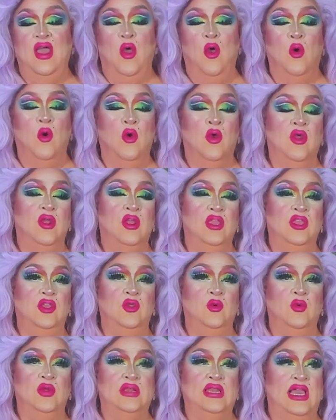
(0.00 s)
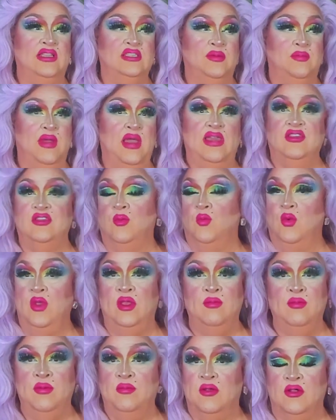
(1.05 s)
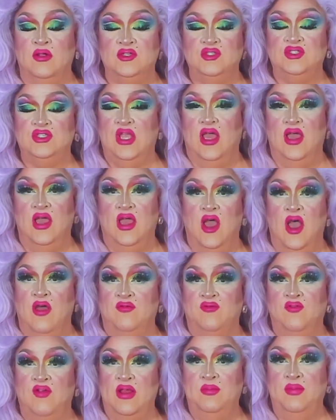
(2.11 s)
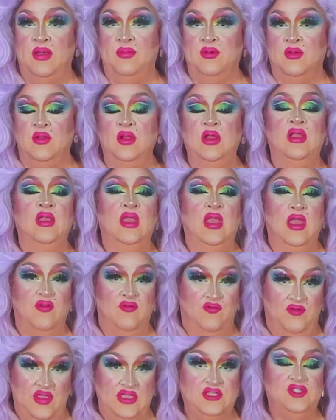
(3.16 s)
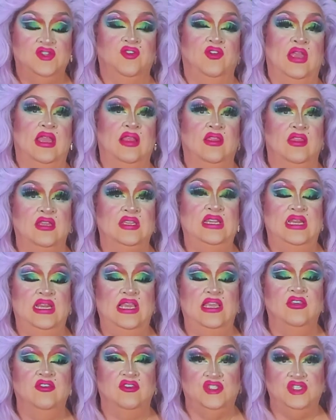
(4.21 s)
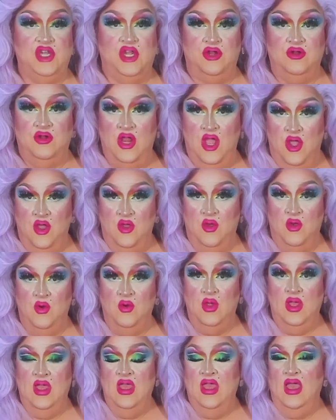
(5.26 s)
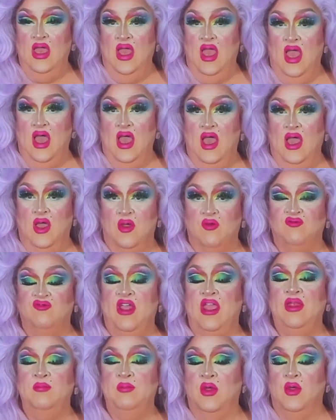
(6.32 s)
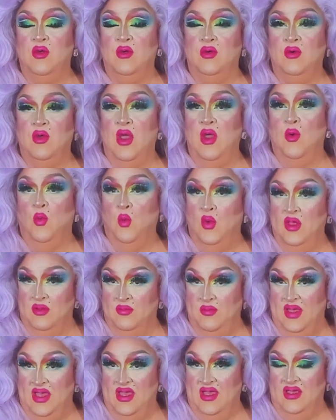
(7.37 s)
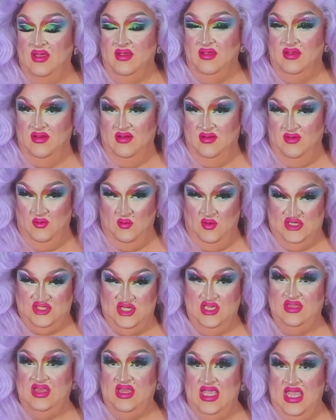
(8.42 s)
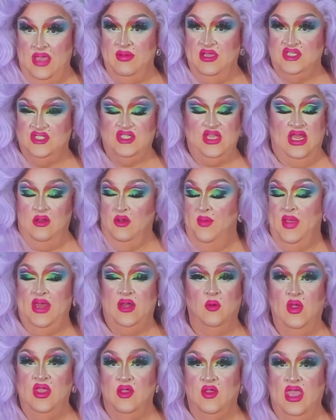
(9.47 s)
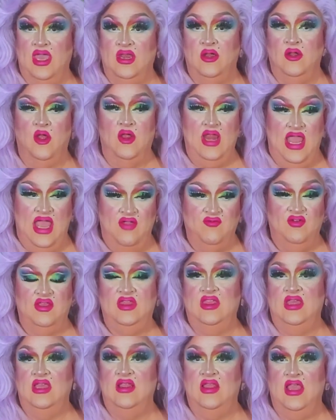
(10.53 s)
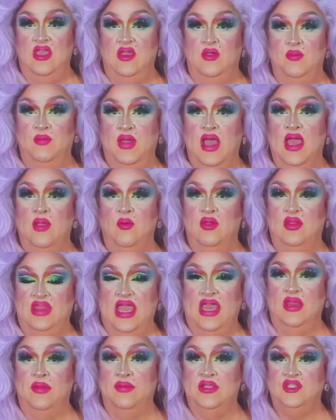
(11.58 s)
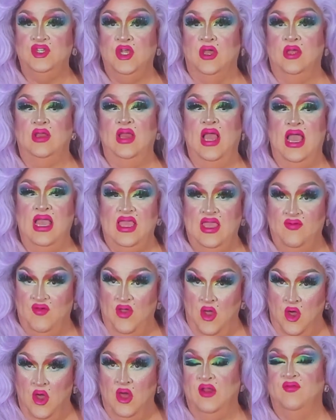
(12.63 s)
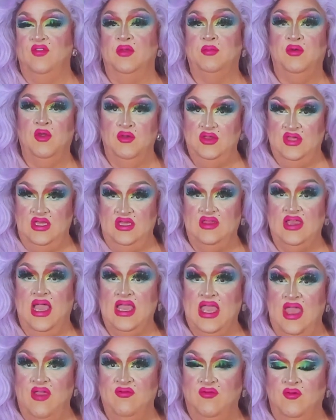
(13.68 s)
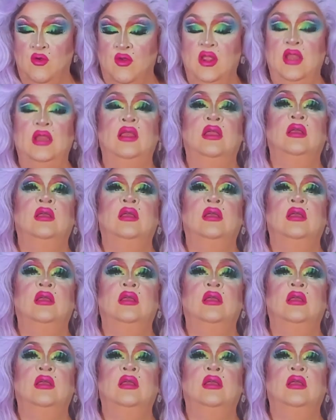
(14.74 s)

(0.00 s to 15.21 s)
or you would like to buy some Wilma merch off Redbubble featuring the Denise Gerneau Rainbow Wilma, which is the image that no matter what you get it on, everything that you buy with that image on, I give all of the proceeds I get for it